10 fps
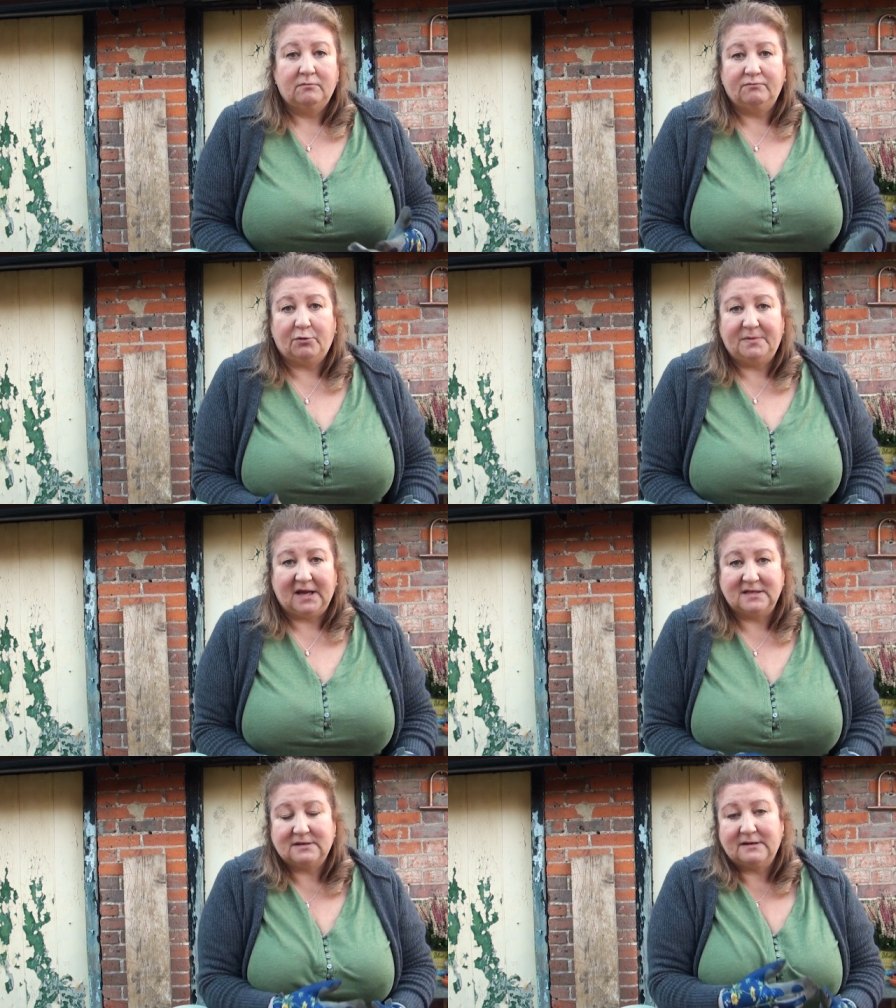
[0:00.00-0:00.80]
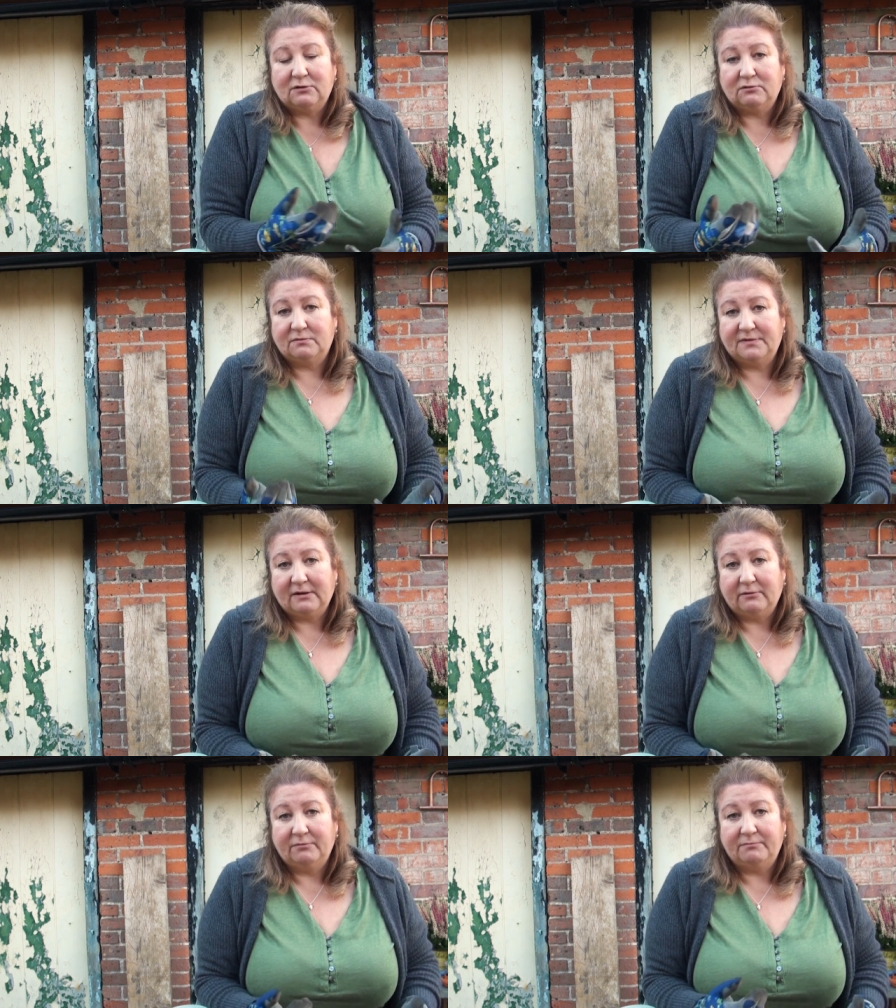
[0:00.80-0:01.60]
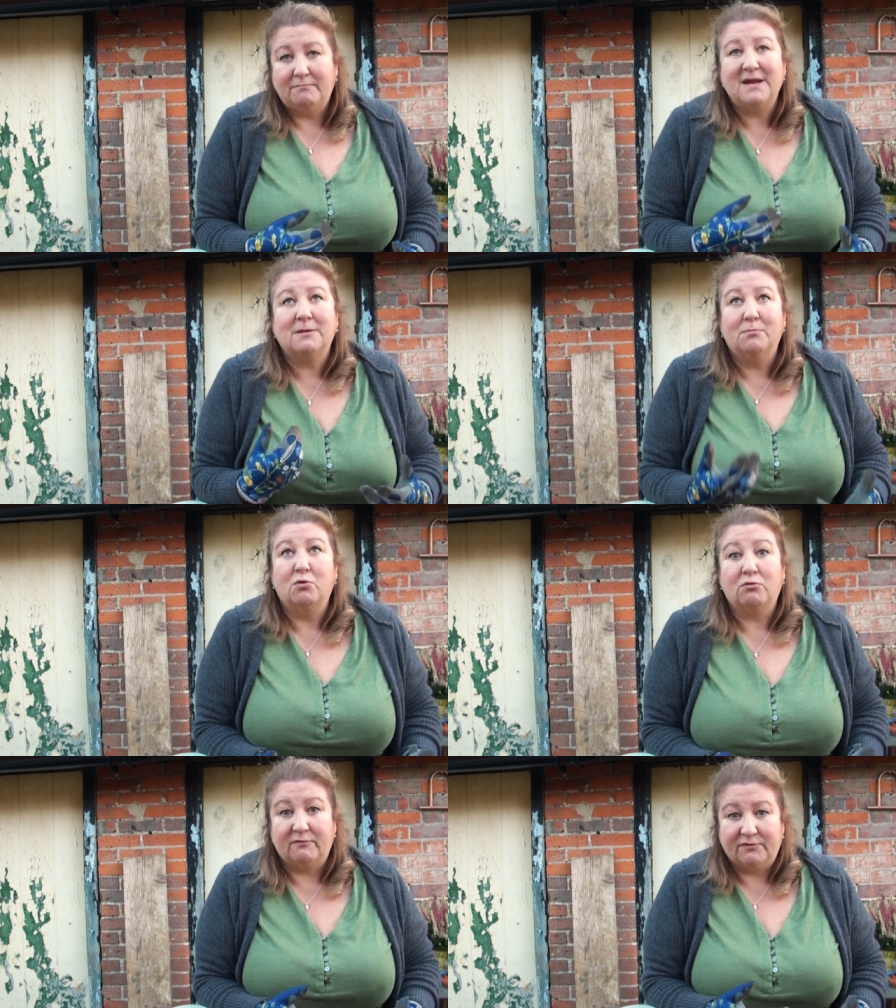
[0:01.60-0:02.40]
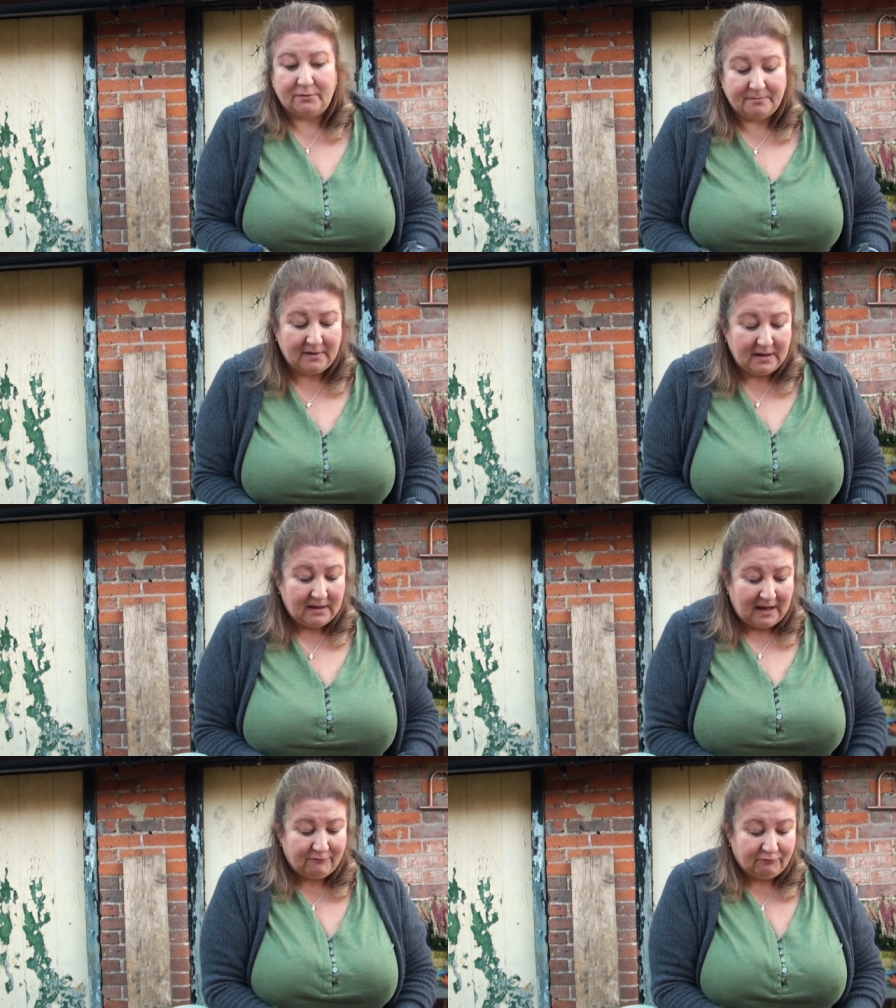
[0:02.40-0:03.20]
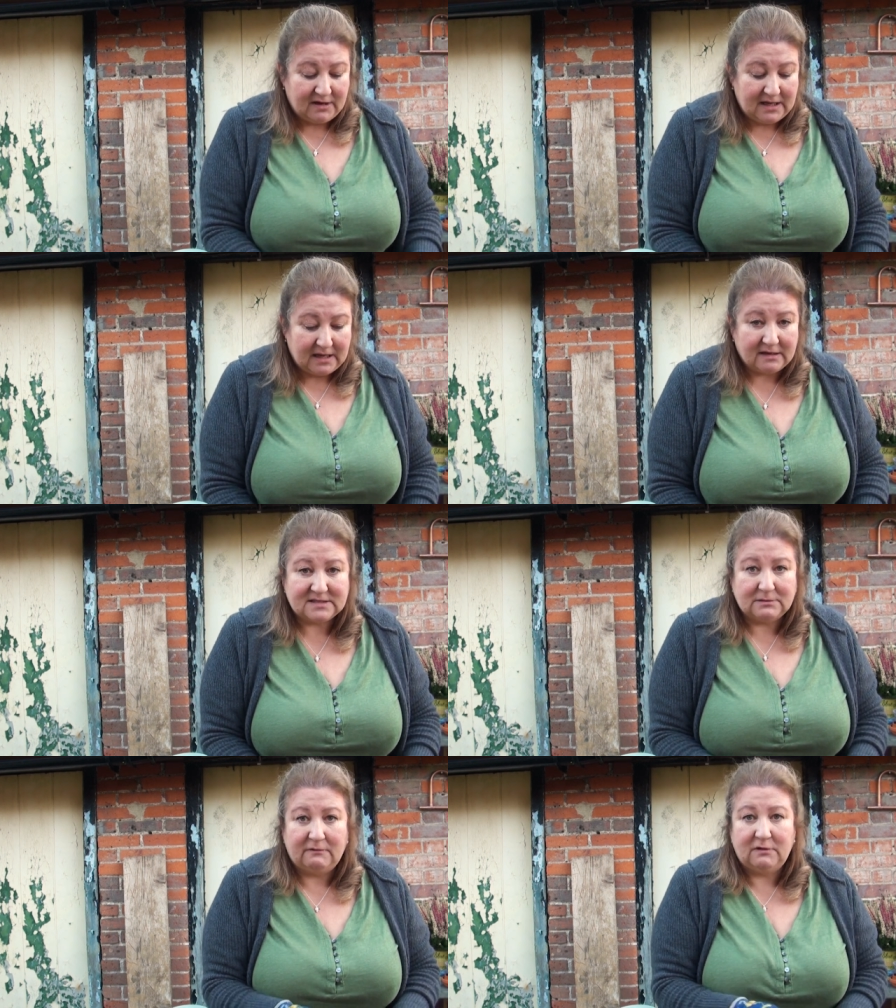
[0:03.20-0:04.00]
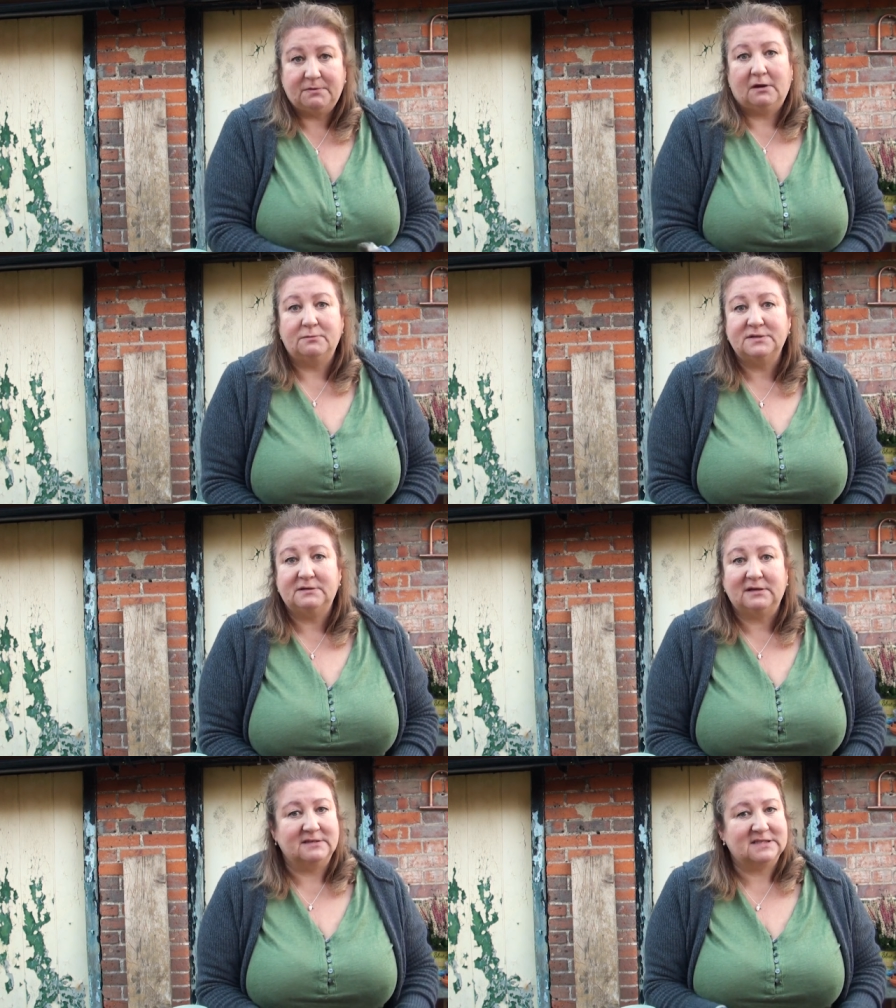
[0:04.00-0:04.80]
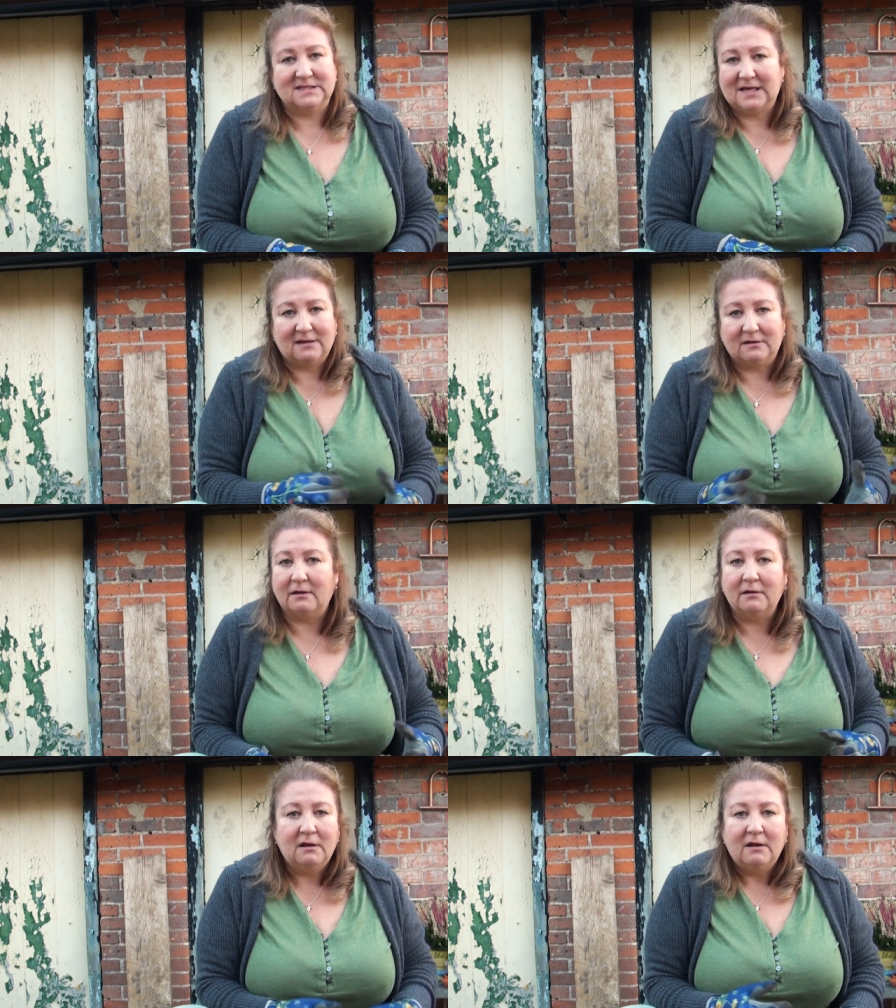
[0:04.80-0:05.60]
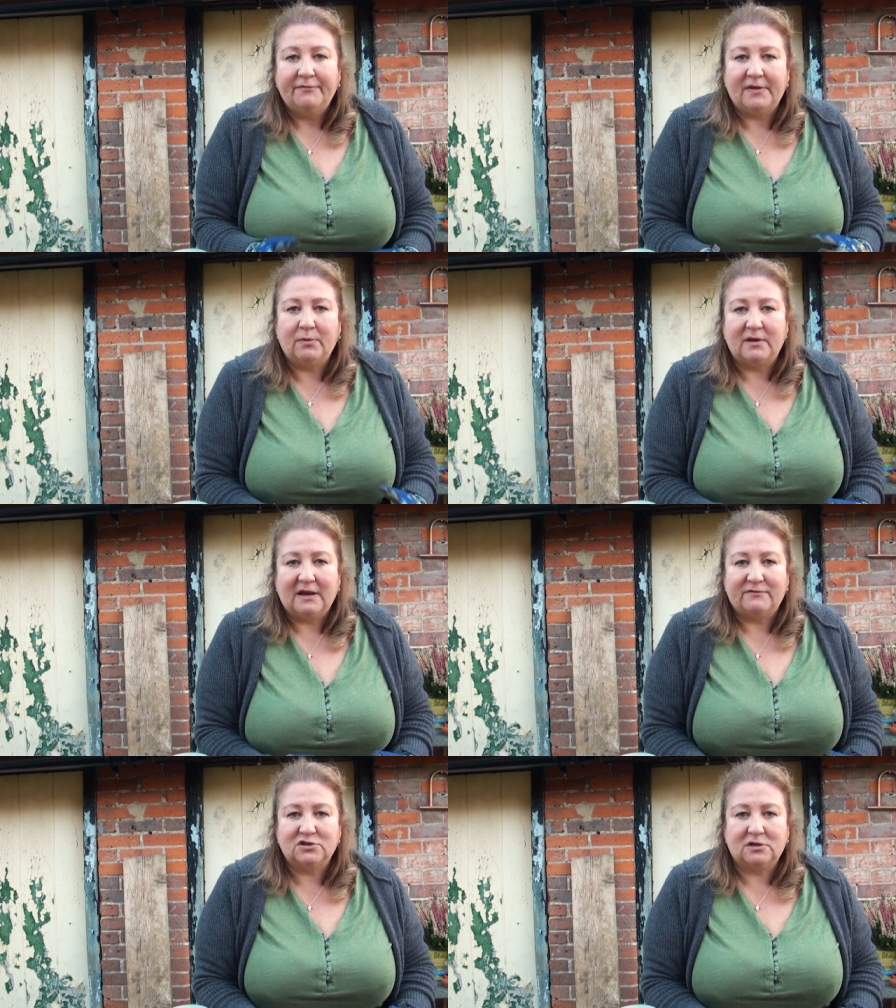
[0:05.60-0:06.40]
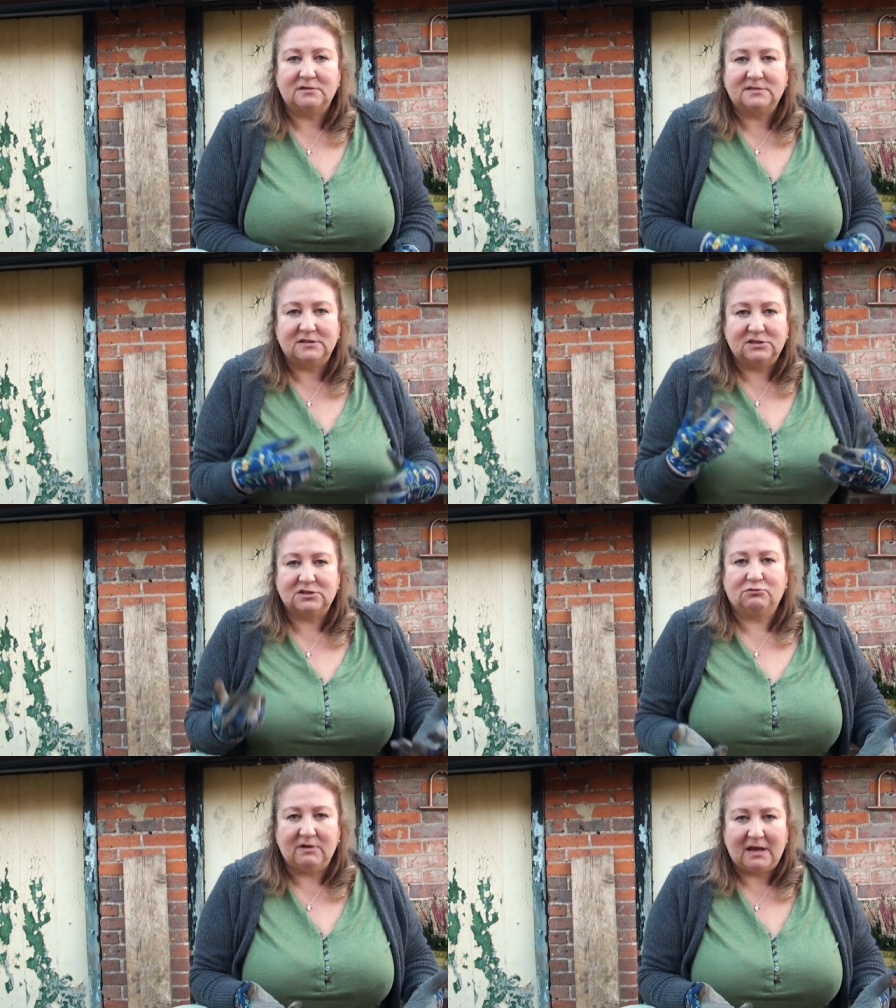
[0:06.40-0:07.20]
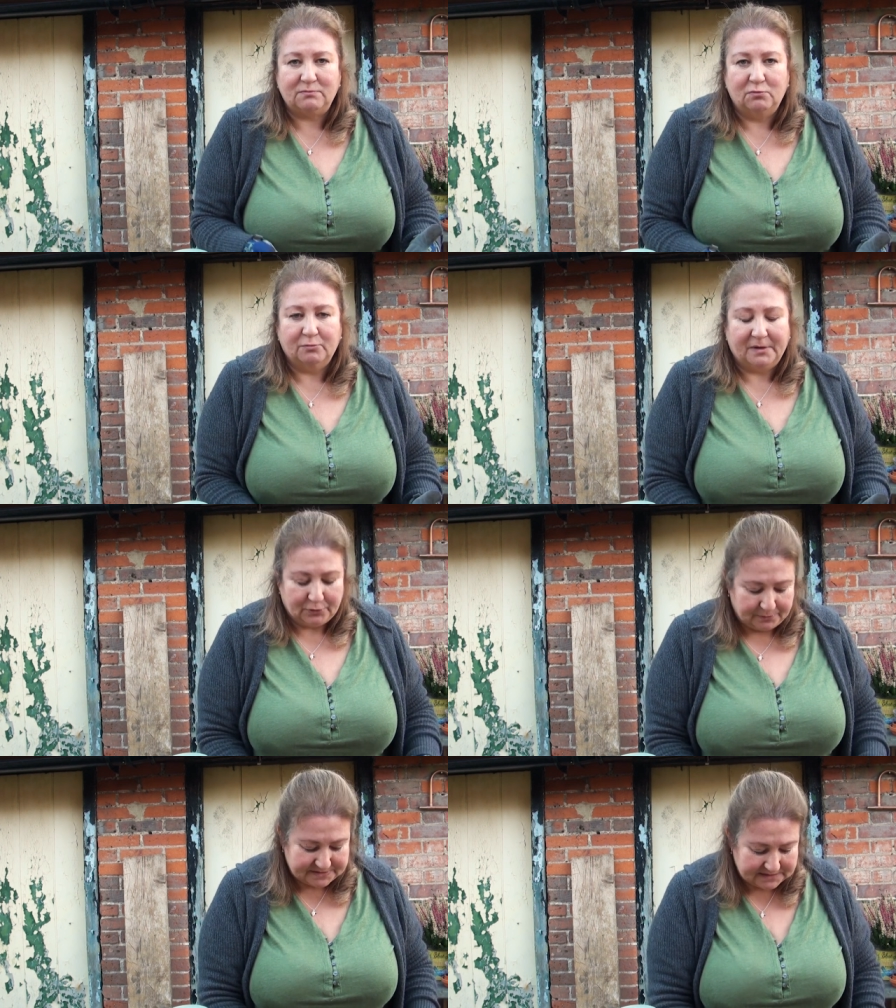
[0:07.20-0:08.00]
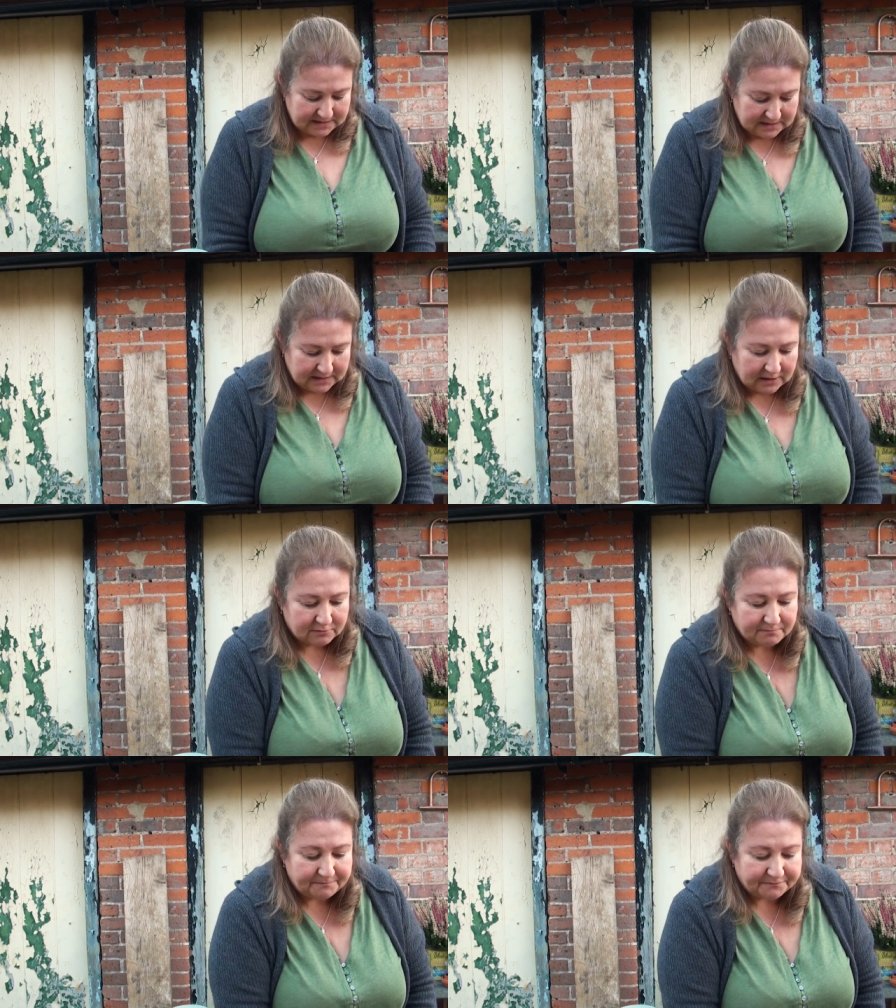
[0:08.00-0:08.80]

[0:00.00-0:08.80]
propagate so they'll they'll make more of them every year so if you plant them too closely together they won't have a chance to just create more bulbs um,